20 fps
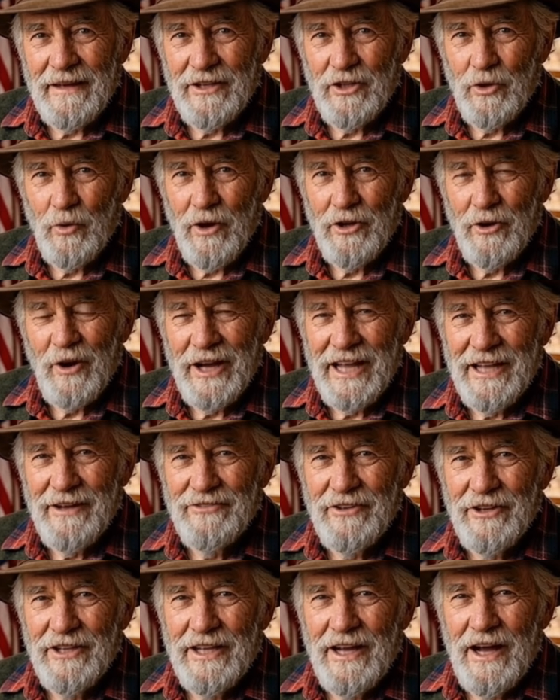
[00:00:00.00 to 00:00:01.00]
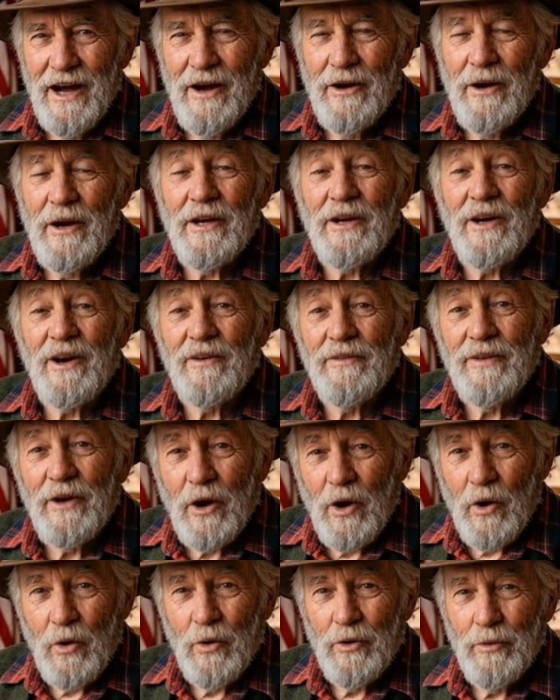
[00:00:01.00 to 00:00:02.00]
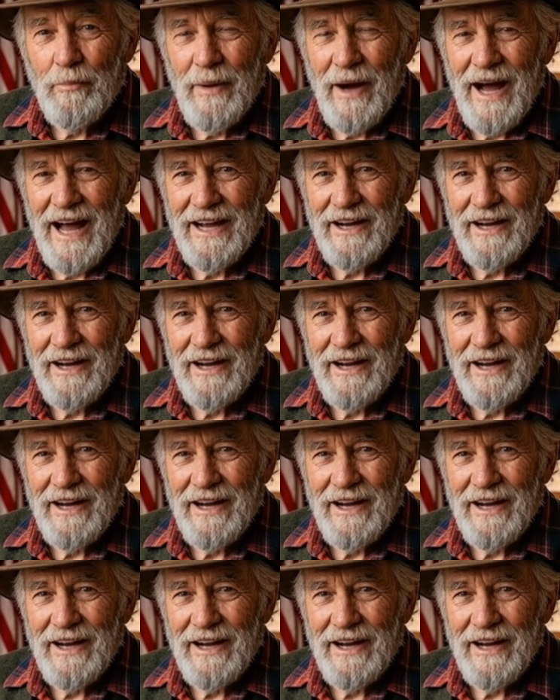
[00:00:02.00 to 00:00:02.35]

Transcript: You are looking for the color of cold black